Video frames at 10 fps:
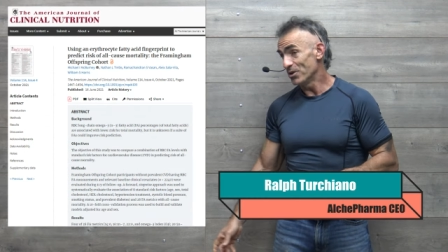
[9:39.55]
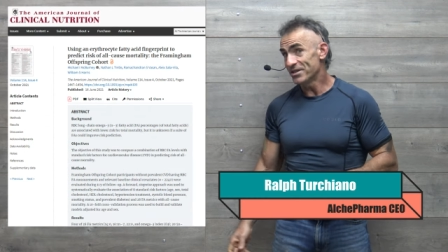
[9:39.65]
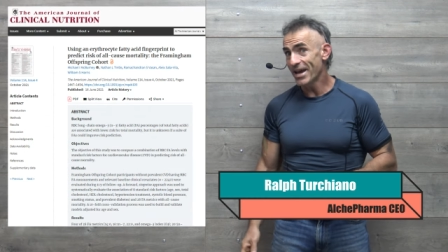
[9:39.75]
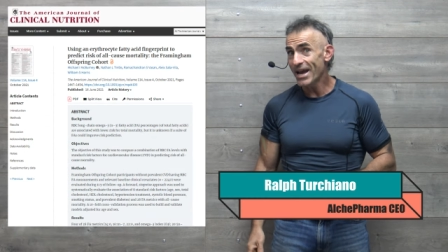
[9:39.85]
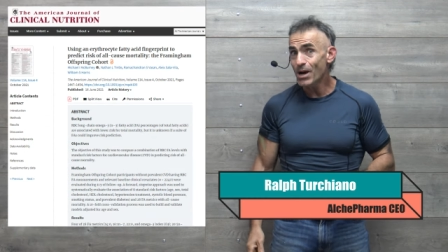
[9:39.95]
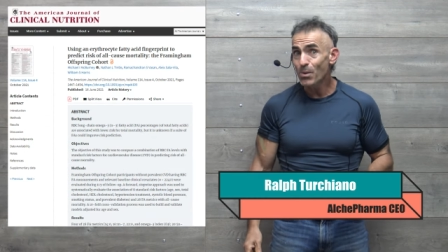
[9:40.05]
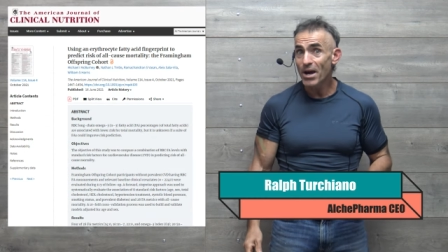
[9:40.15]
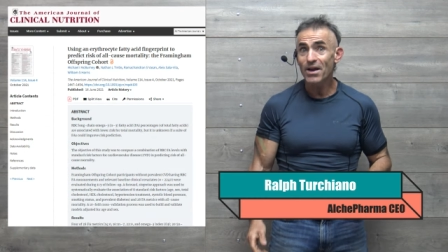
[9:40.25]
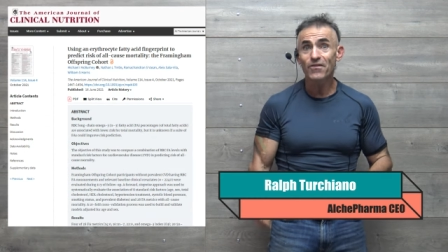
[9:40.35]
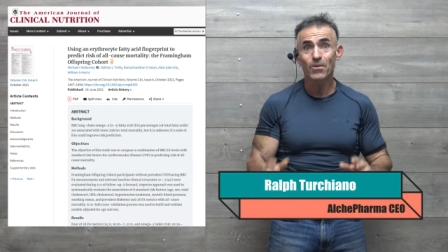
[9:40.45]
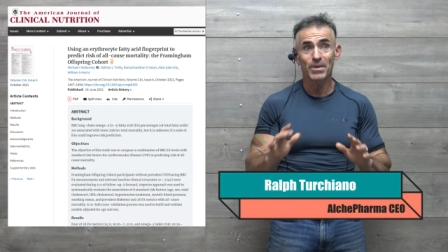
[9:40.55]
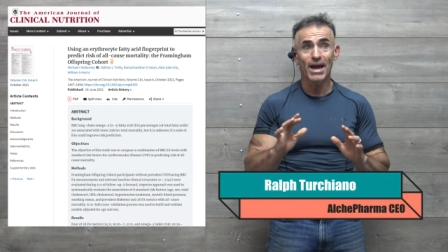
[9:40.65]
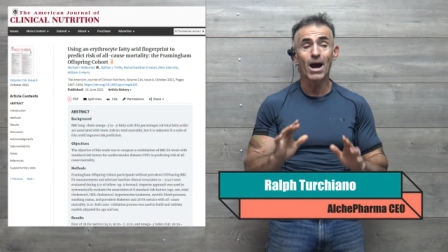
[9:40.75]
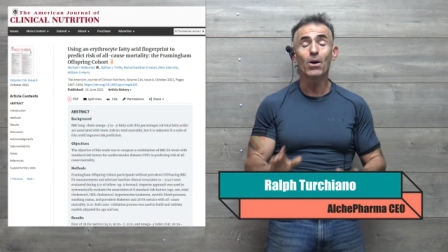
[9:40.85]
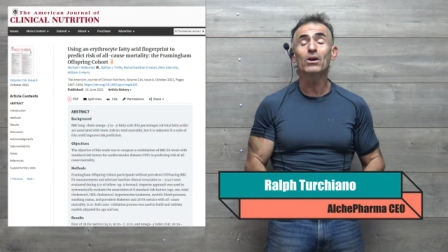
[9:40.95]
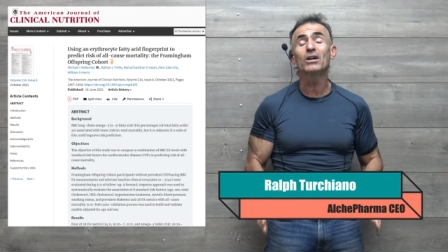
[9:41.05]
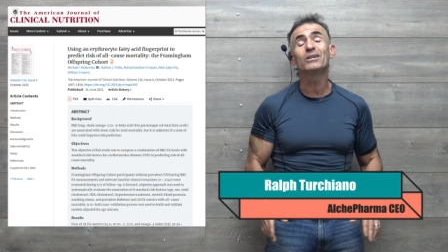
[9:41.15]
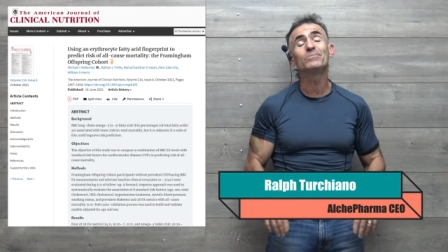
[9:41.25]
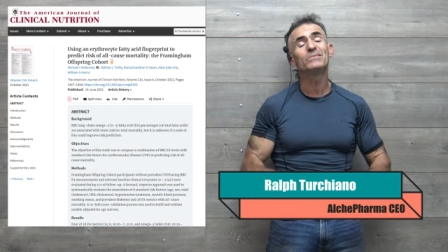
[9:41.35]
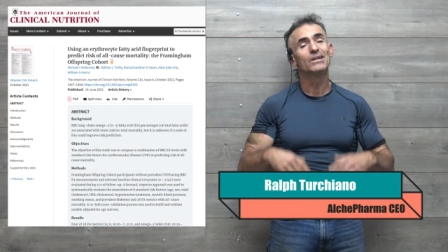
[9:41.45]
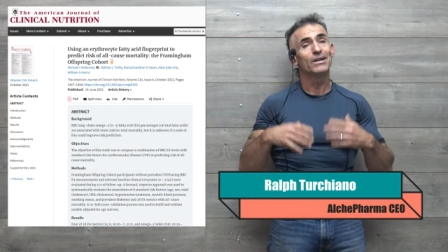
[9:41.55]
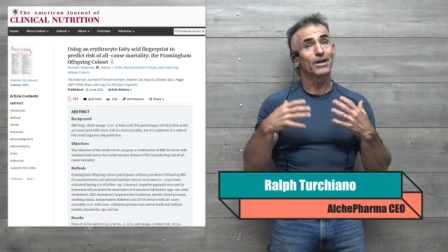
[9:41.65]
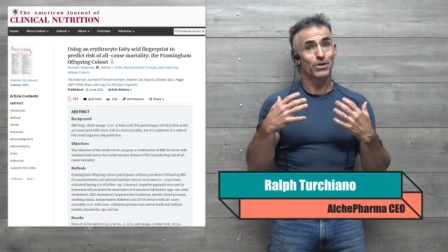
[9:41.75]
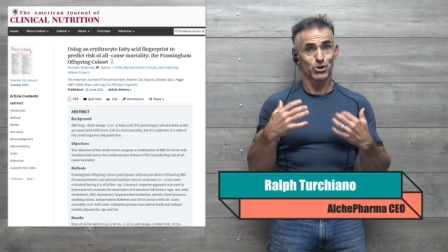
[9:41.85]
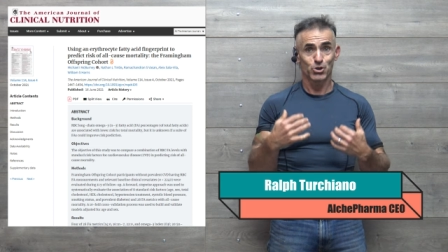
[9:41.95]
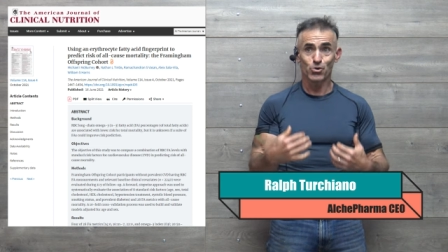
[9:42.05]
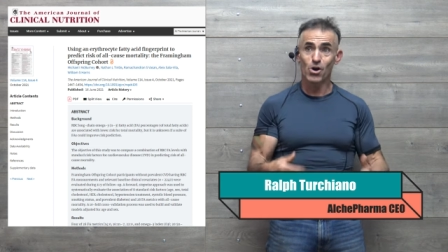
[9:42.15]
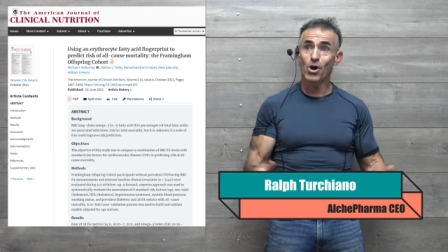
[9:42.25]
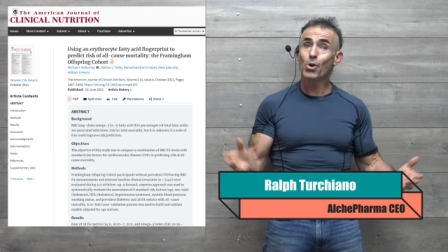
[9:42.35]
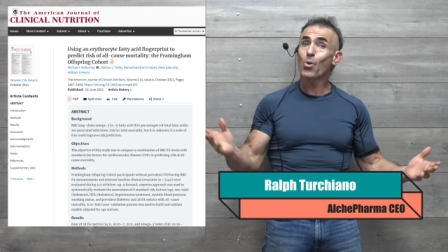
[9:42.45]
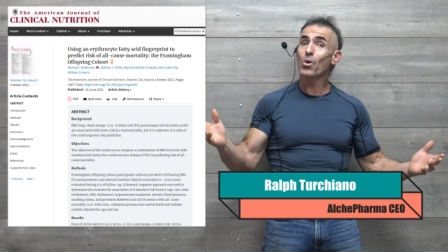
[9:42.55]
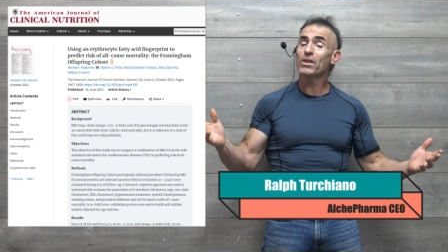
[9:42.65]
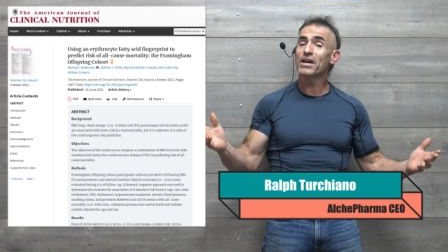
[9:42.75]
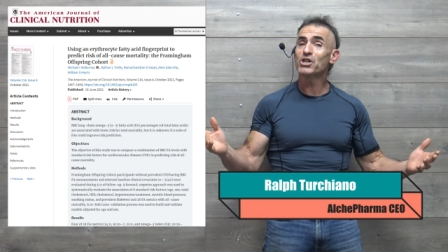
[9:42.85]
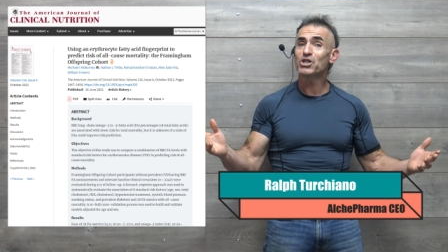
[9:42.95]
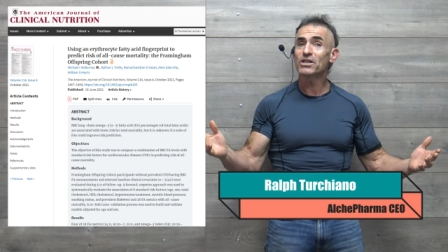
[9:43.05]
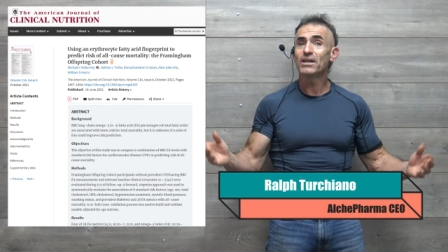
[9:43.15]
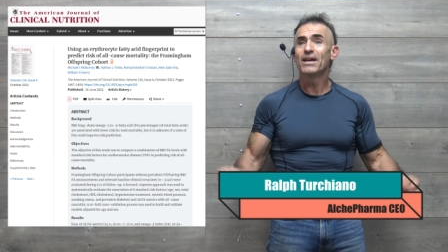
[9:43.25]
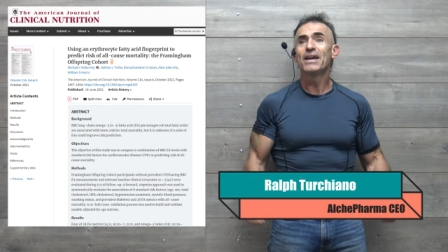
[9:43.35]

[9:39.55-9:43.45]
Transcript: the takeaway from the outcome, the strong correlation,